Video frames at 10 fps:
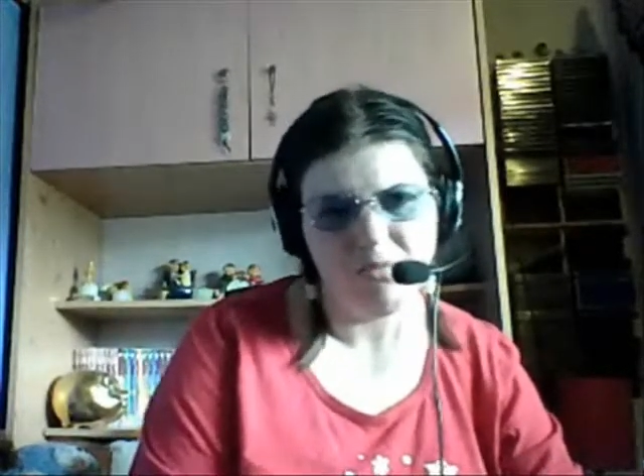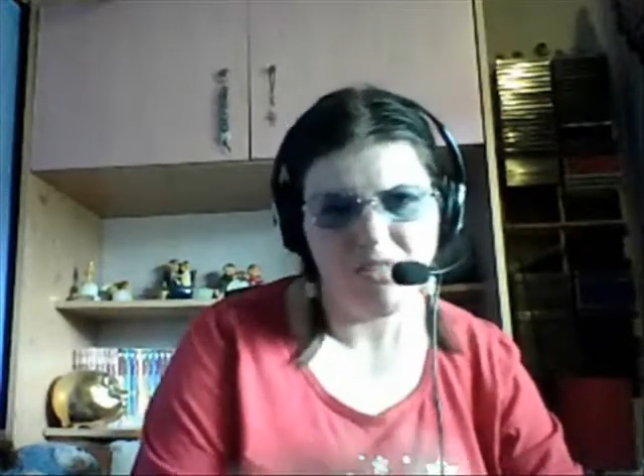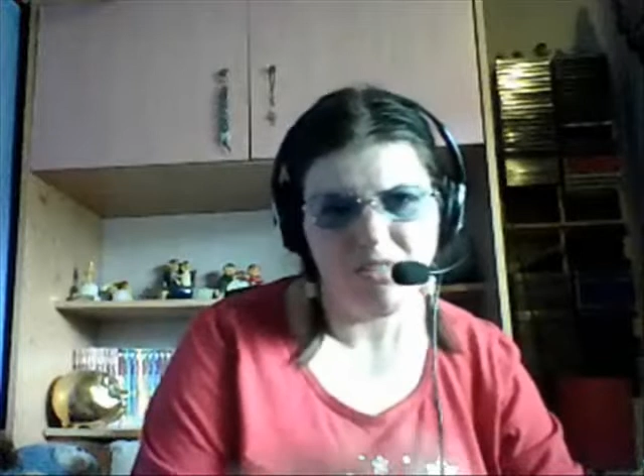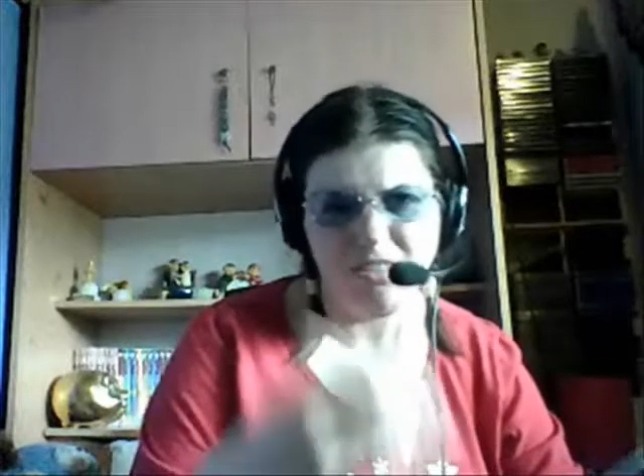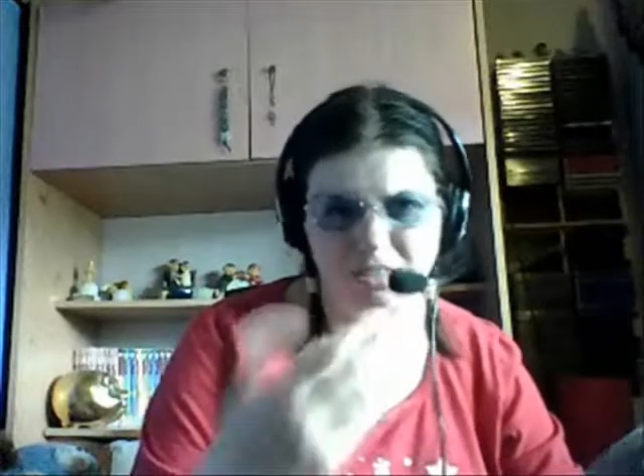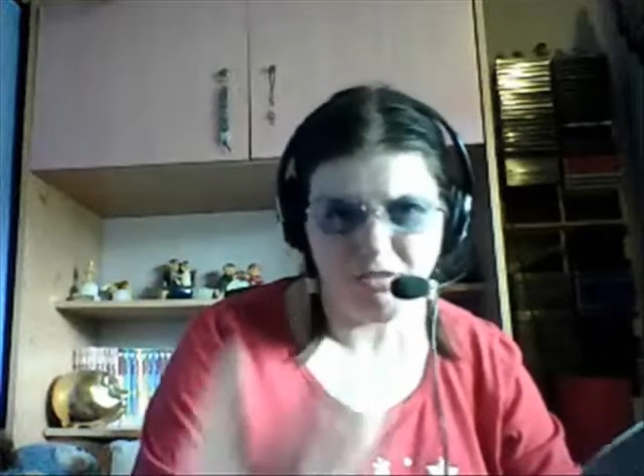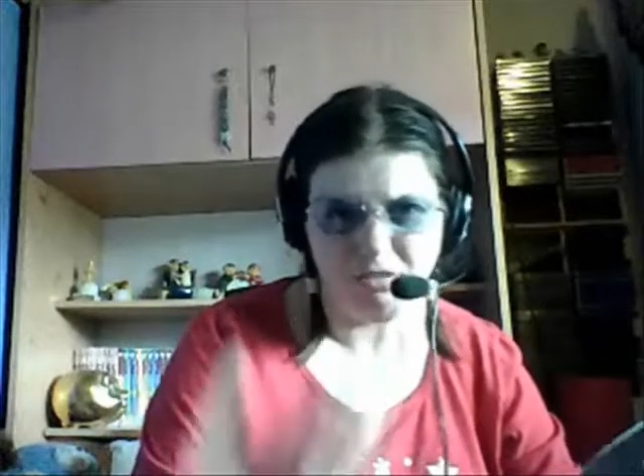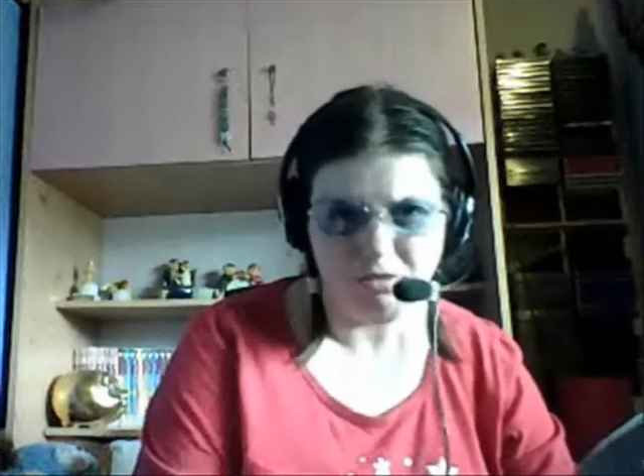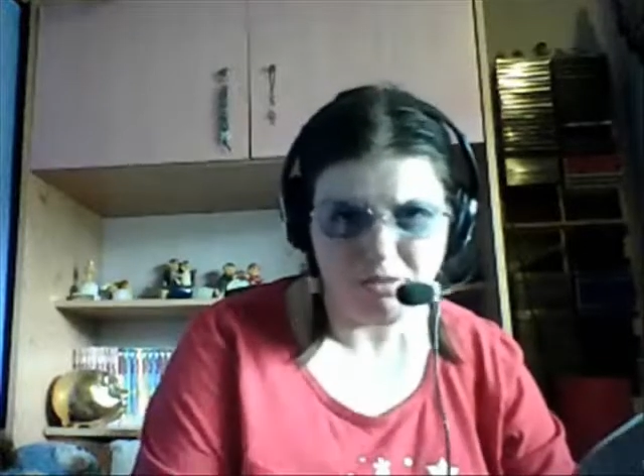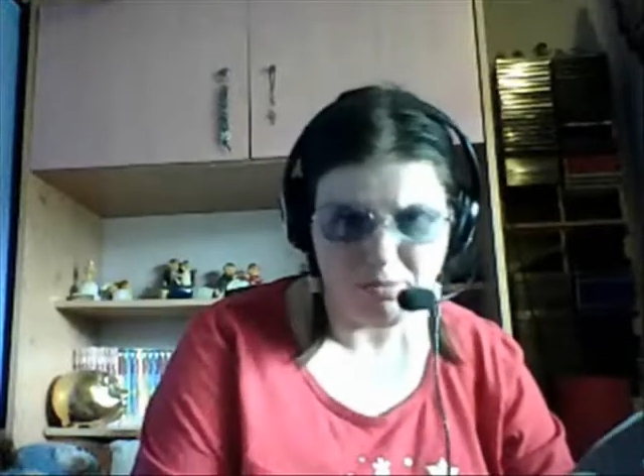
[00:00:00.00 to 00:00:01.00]
please
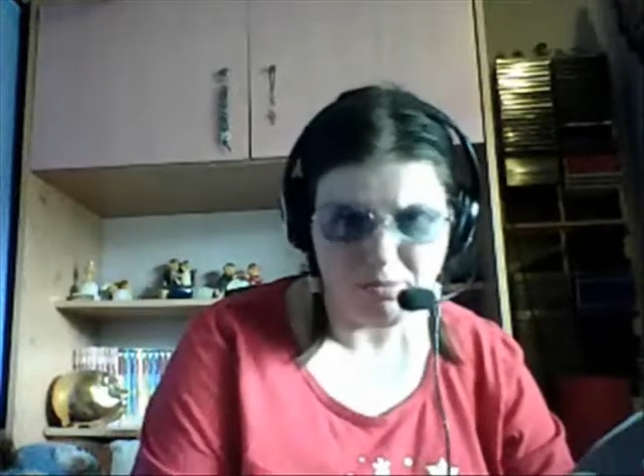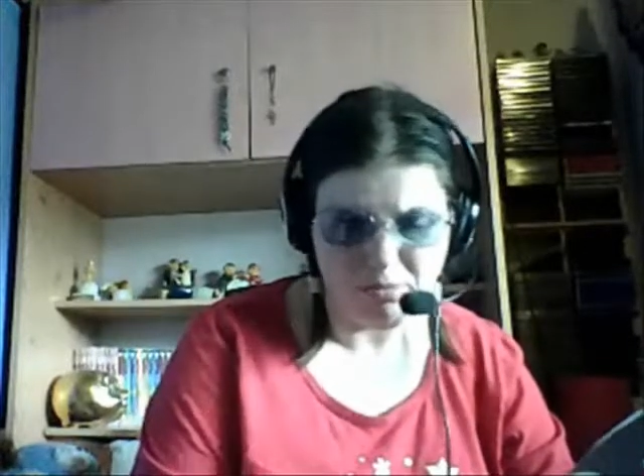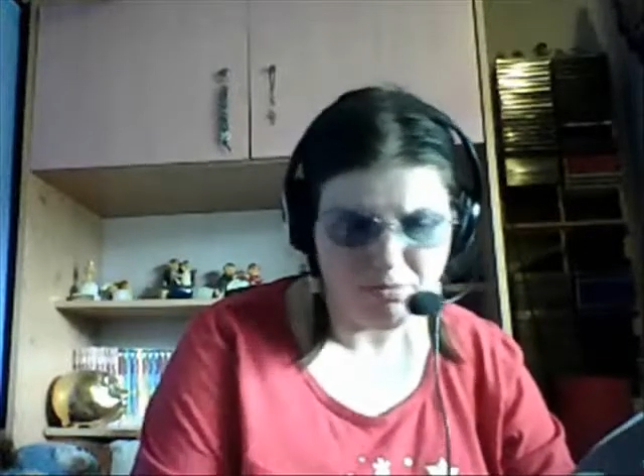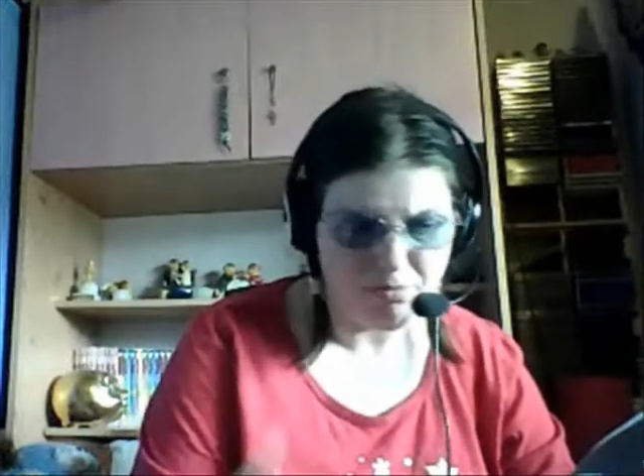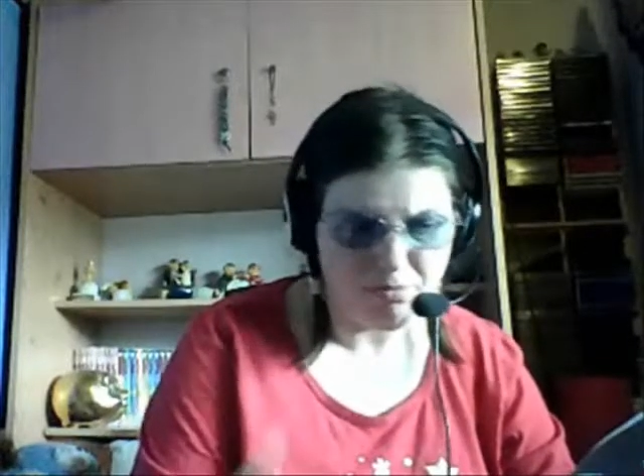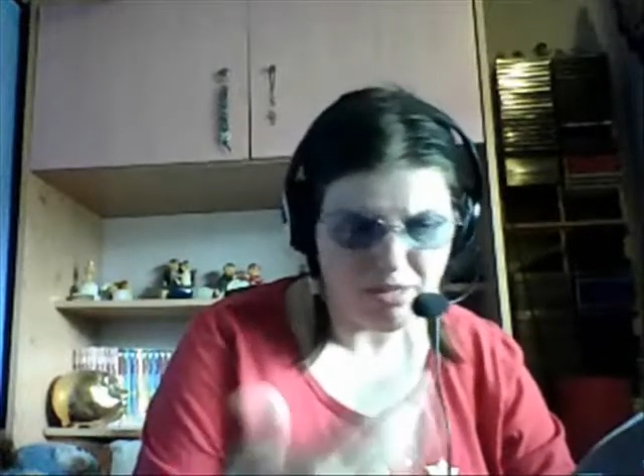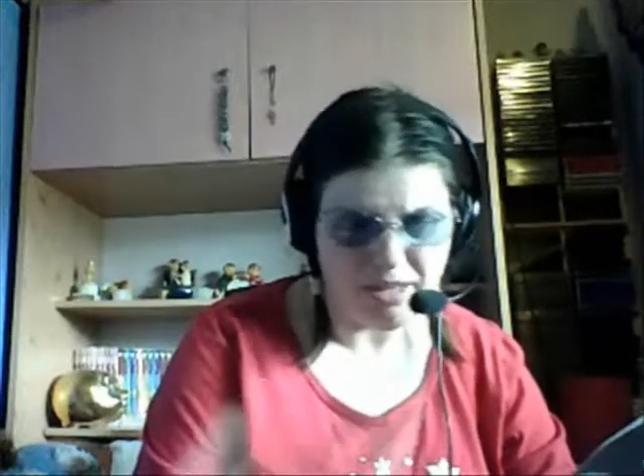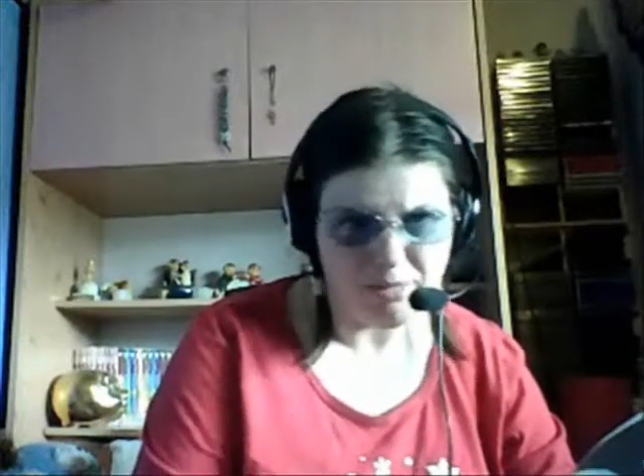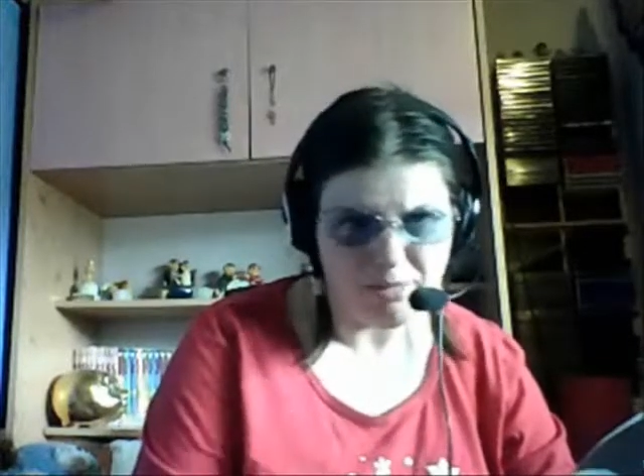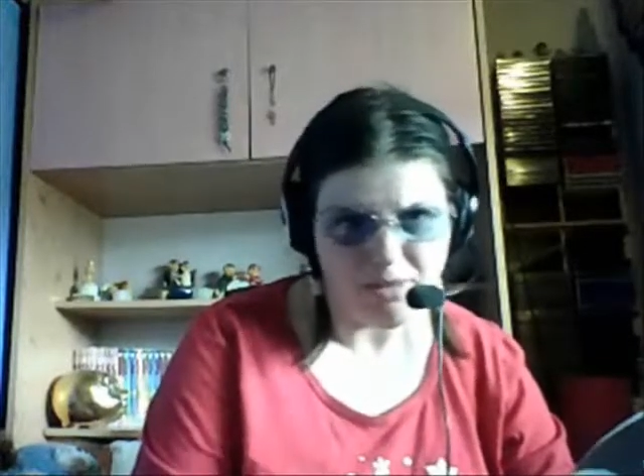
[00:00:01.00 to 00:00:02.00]
ignore the black